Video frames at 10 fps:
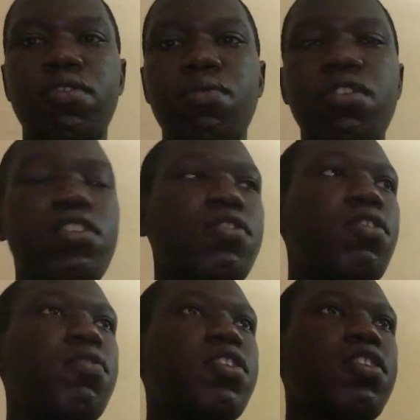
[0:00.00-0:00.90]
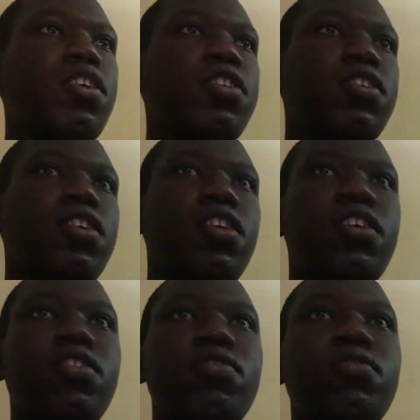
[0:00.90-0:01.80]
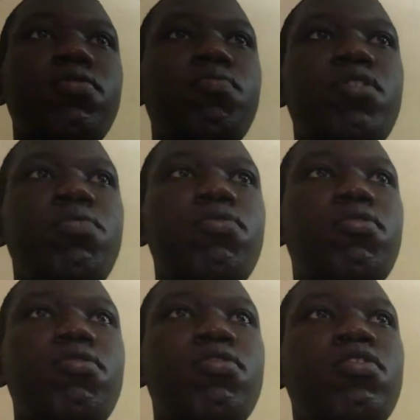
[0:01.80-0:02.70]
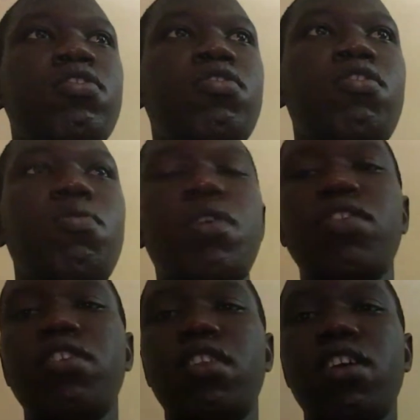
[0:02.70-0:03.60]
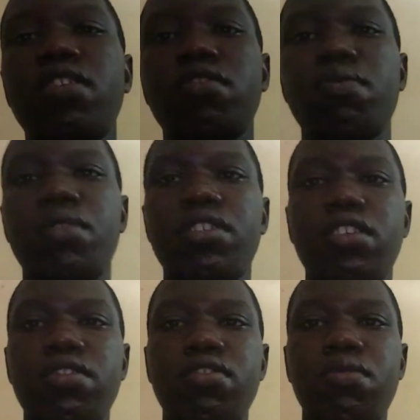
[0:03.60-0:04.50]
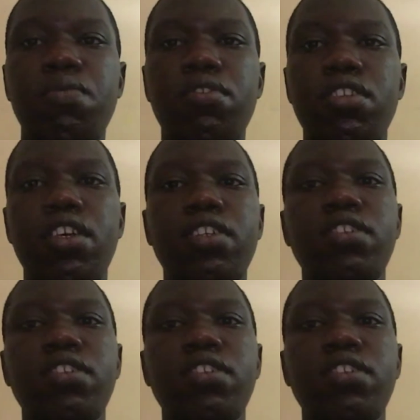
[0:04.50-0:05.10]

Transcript: football is always nice here, you know. People come out in large numbers and support their